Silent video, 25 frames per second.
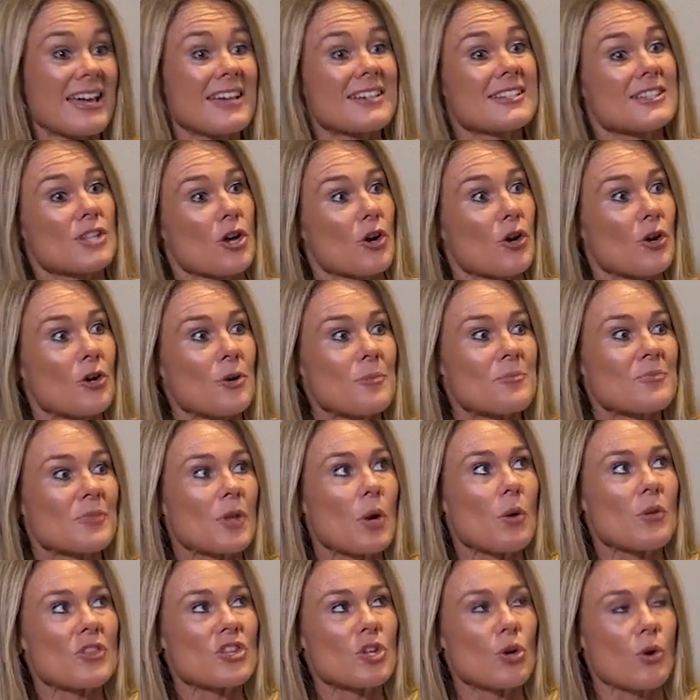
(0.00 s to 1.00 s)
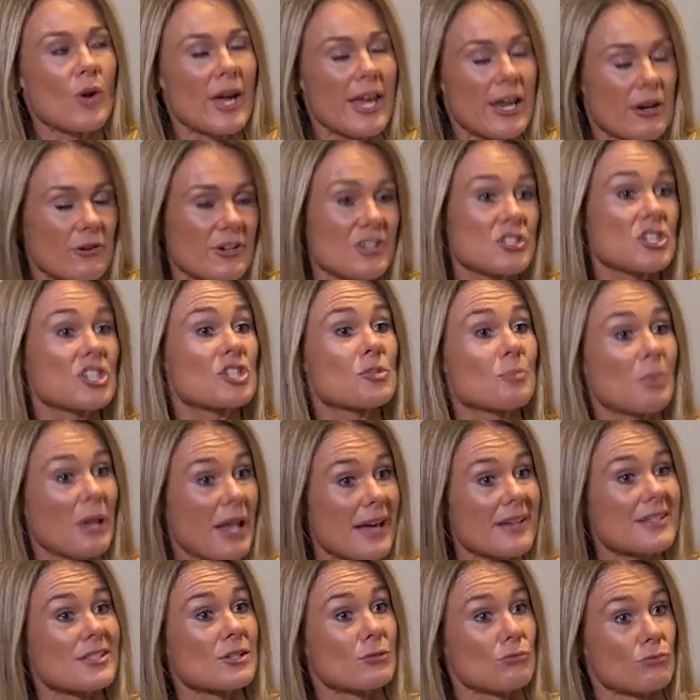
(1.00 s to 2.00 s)
So your heritage
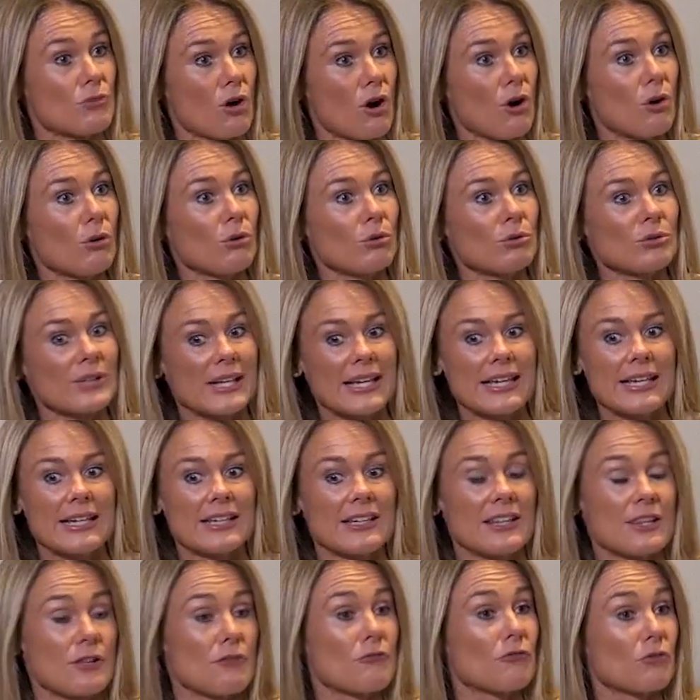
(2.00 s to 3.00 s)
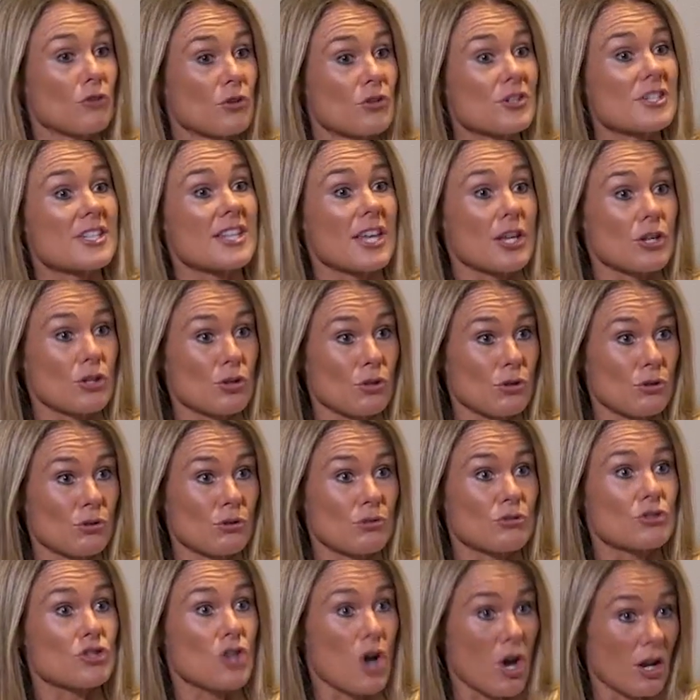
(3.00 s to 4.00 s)
plays a role in the foods that
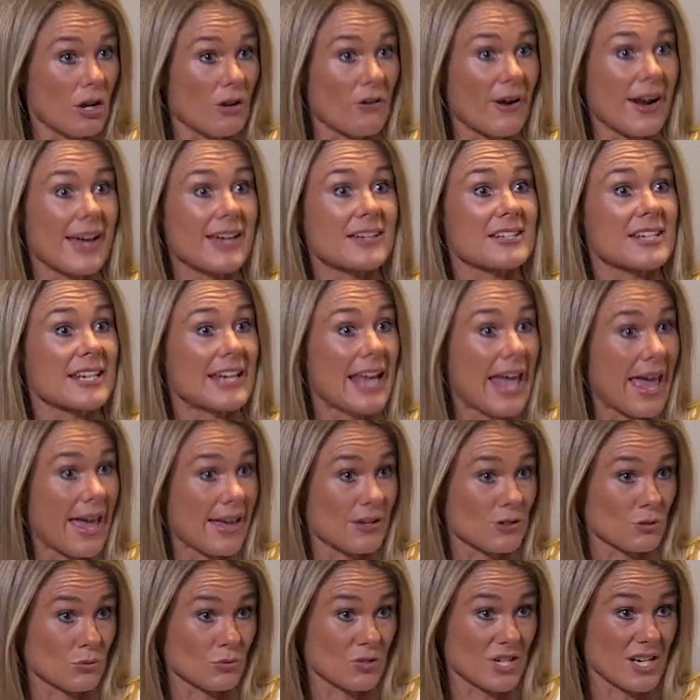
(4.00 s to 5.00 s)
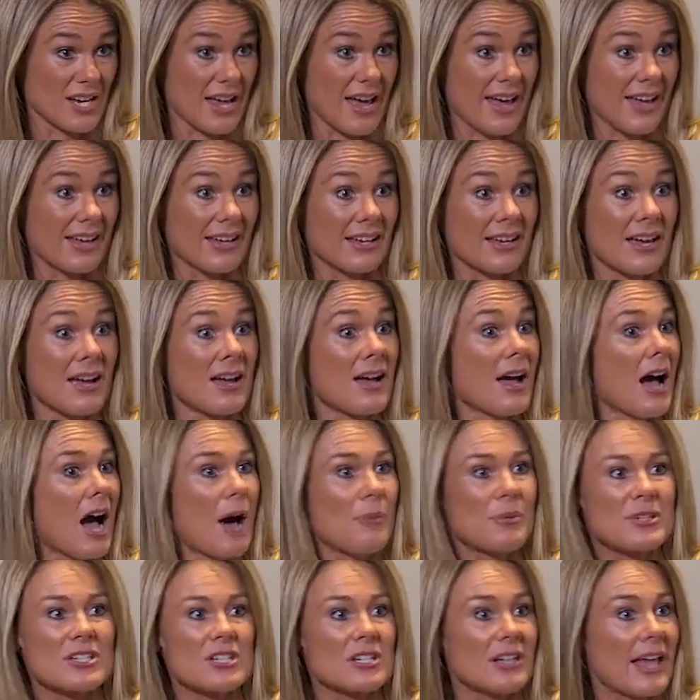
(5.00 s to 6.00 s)
you tolerate and handle today.
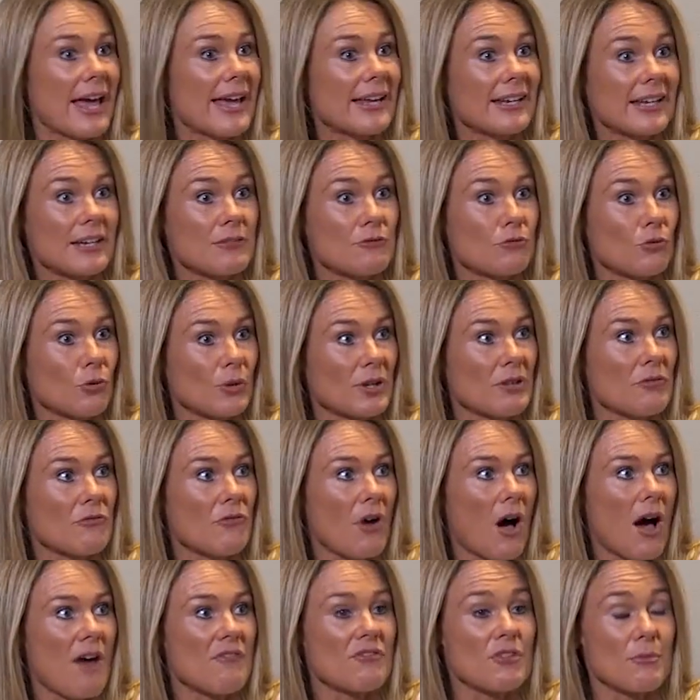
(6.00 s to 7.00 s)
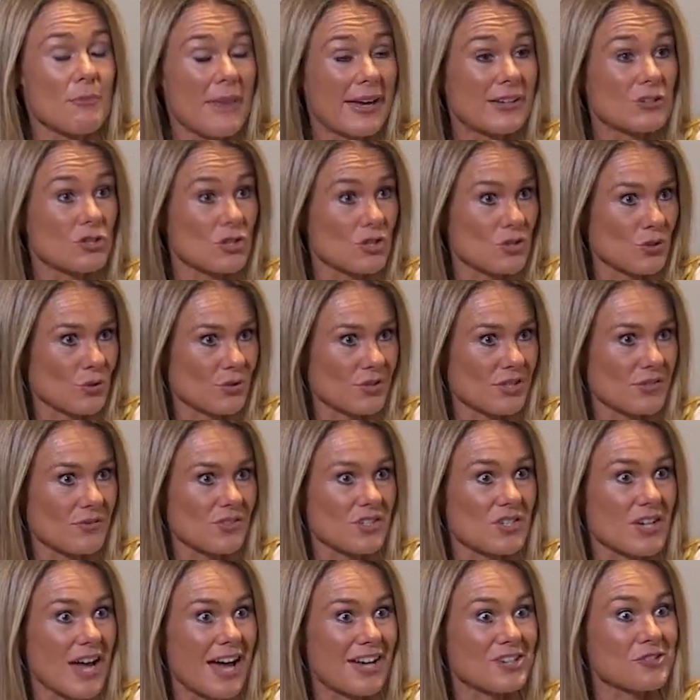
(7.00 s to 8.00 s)
Up until 1845, the major source of
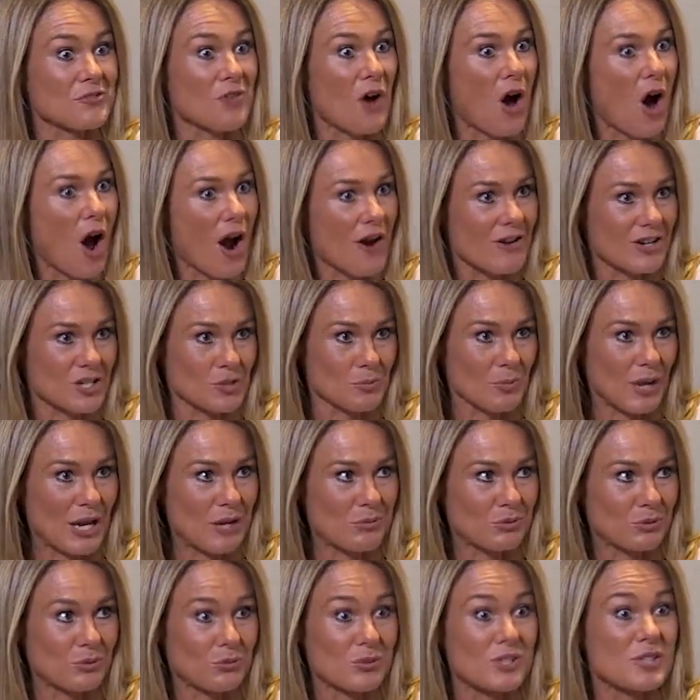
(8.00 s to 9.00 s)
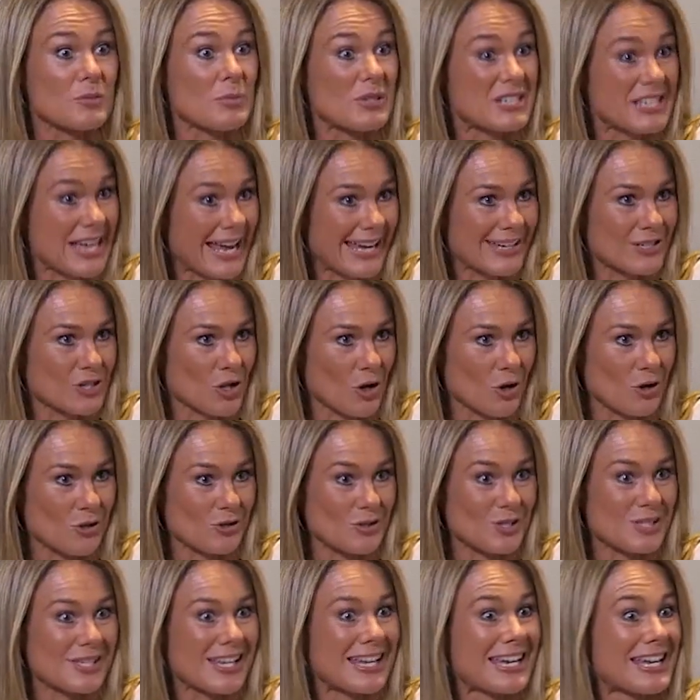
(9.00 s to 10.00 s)
starch for Irish people was
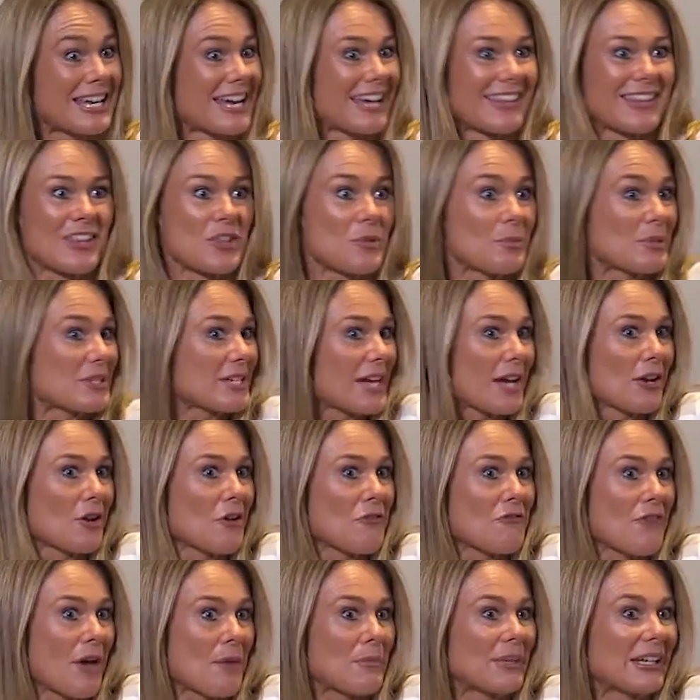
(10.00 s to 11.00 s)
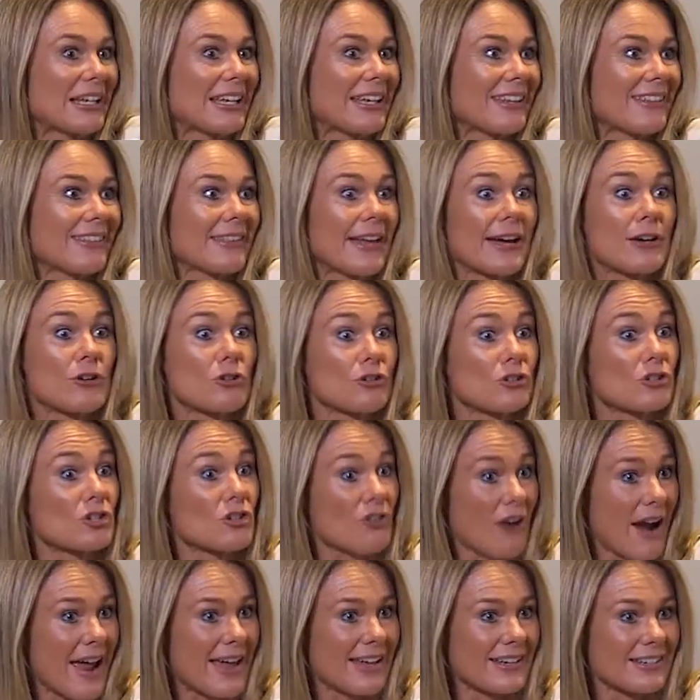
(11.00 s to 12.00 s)
potatoes. And then the potato famine hit and they grew
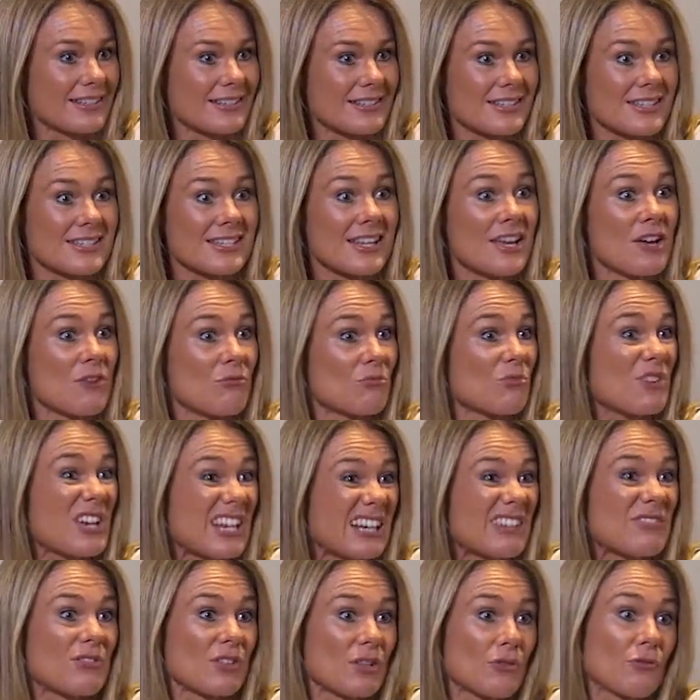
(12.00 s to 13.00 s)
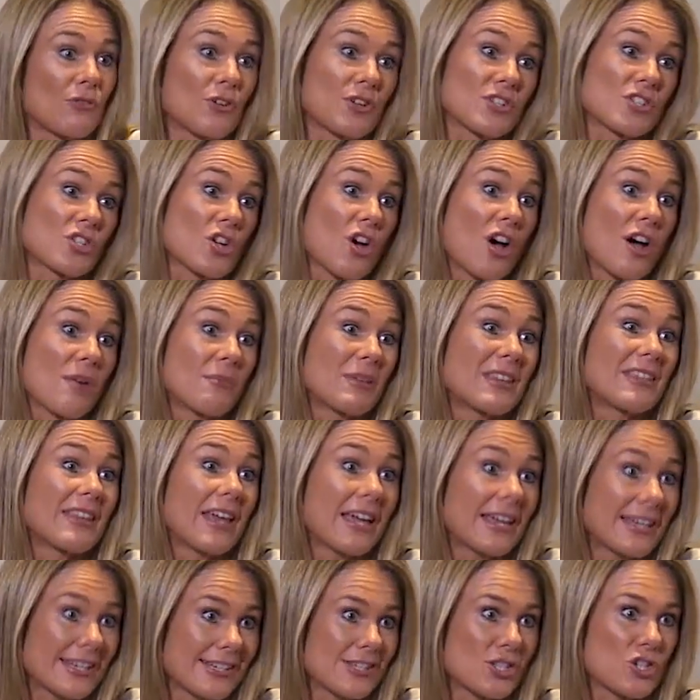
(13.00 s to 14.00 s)
grains, really for the first time in
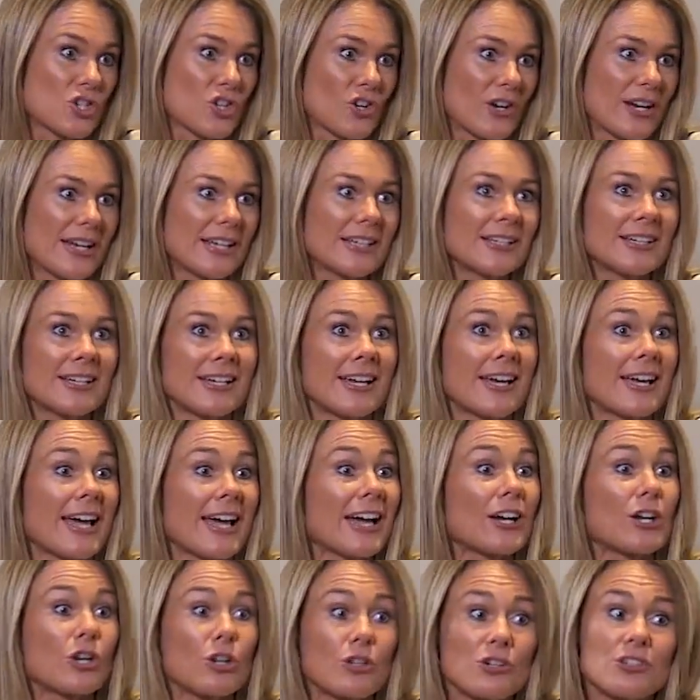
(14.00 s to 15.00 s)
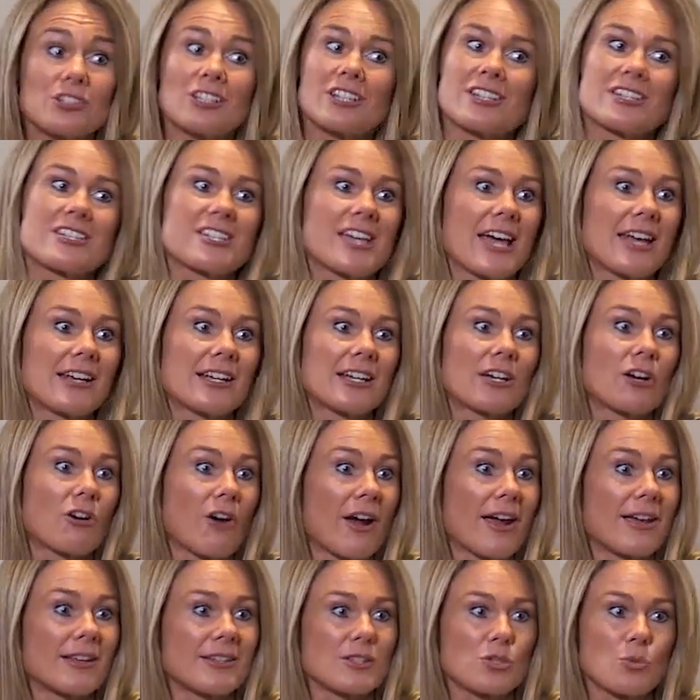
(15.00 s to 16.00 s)
their history, gluten-containing
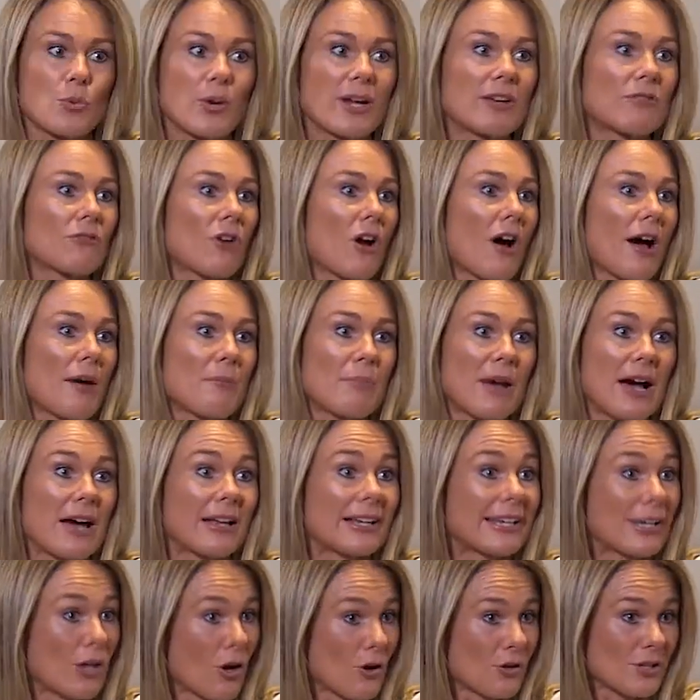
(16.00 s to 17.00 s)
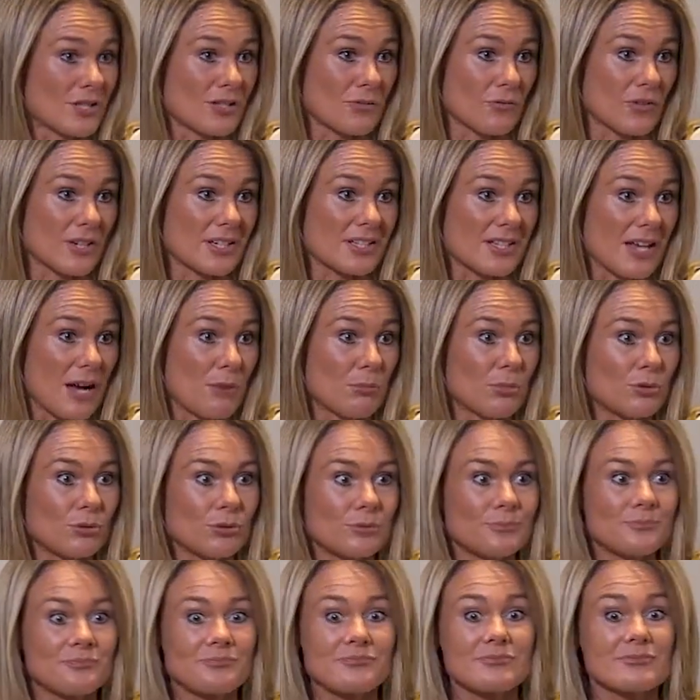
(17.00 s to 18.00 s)
grains, wheat, rye, barley, oats, for
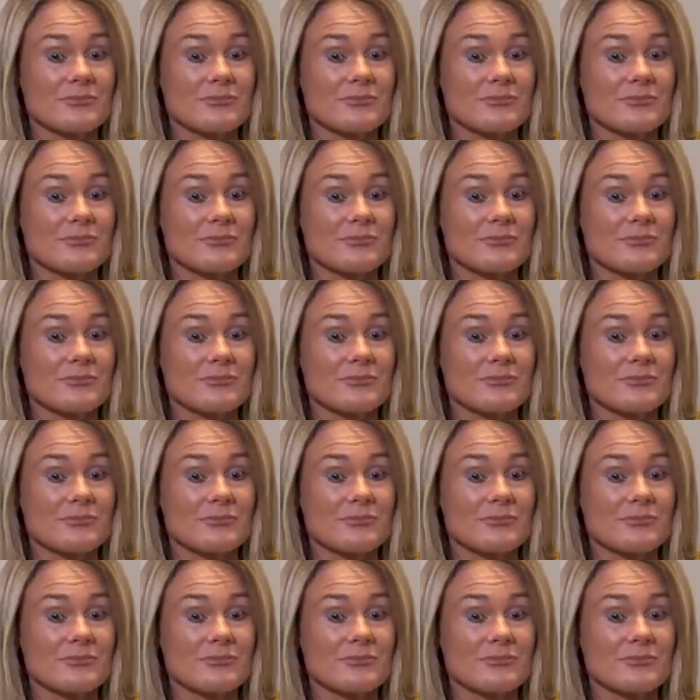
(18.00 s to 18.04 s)
example.